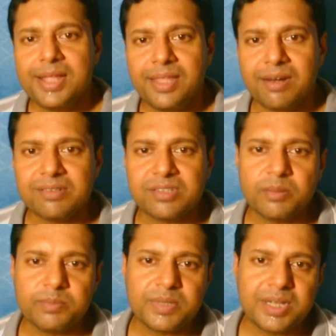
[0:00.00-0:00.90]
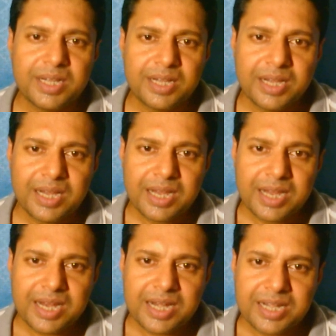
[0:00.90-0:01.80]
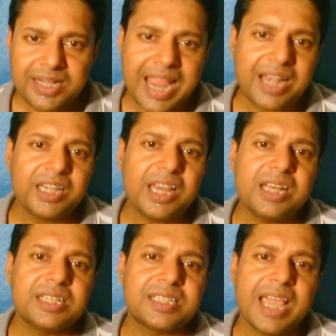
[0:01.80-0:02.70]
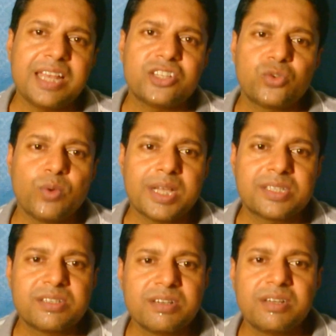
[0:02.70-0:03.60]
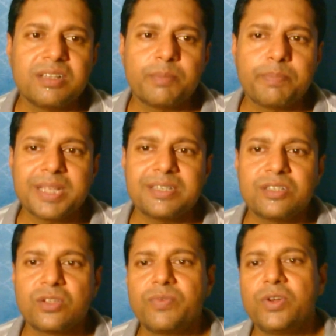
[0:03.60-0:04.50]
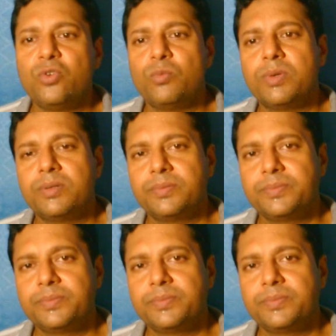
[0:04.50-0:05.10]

there are some telltale signs to ascertain the presence of a tumor.